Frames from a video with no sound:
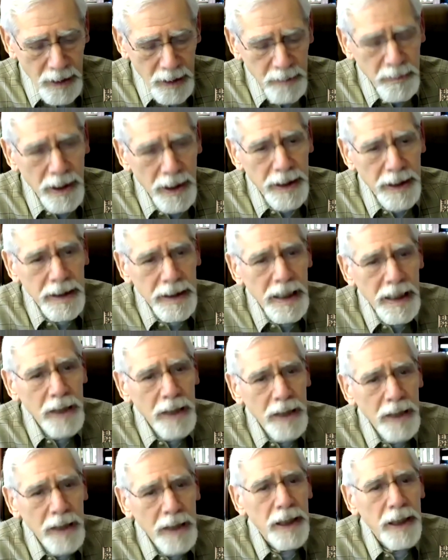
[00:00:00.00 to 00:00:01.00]

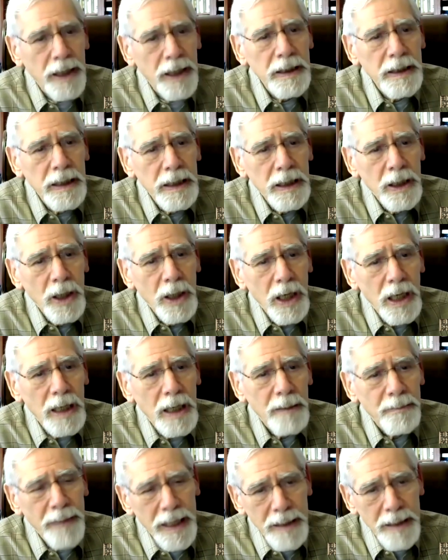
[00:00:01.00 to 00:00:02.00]
Caltrain.
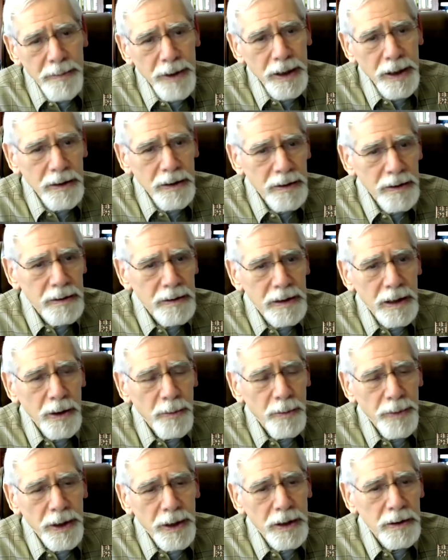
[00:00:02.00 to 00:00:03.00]
Maybe there'll
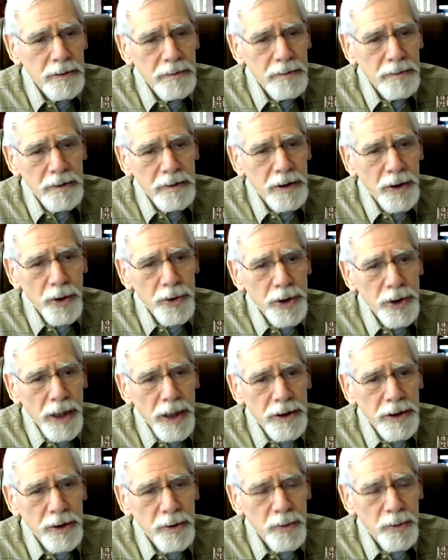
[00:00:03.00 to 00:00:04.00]
be a
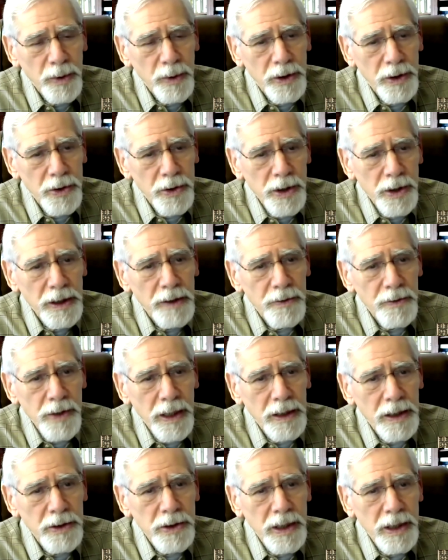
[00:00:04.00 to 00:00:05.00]
negotiation with the city of
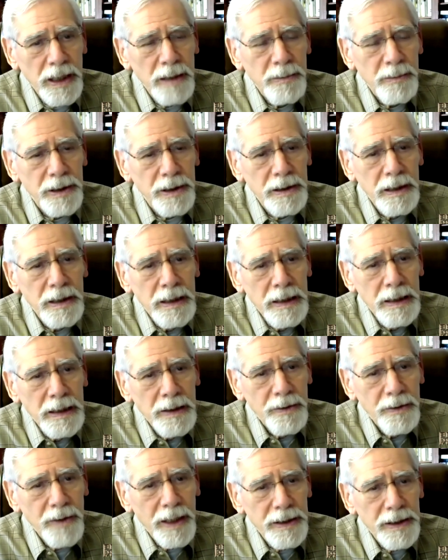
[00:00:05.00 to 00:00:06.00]
San Jose, but
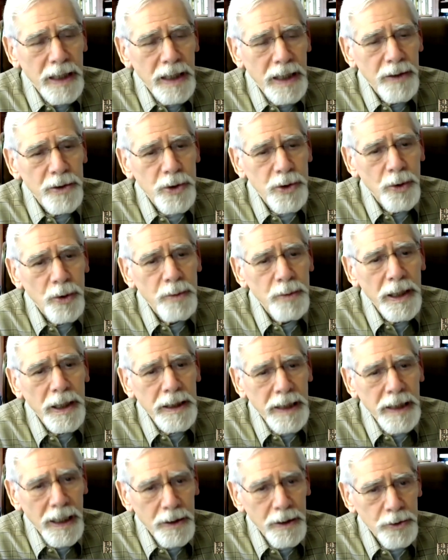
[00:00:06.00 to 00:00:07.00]
right now it's owned by
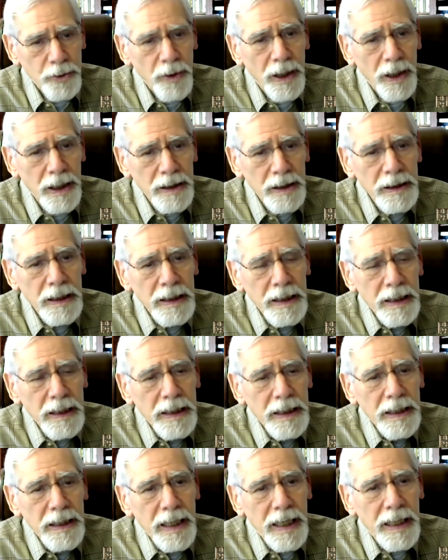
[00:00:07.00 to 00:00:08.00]
Caltrain,
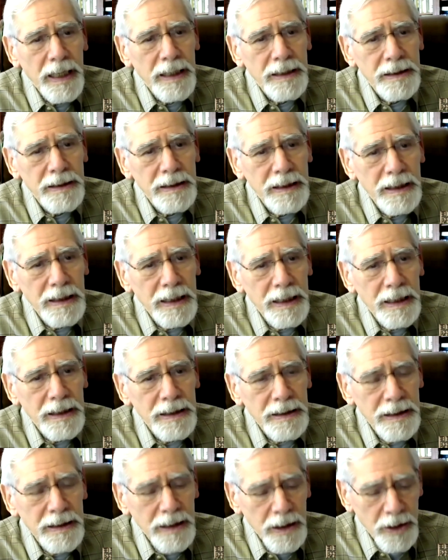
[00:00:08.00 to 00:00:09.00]
and
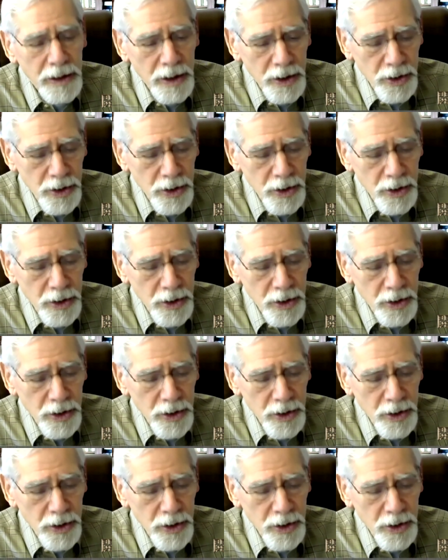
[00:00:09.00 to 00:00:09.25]
it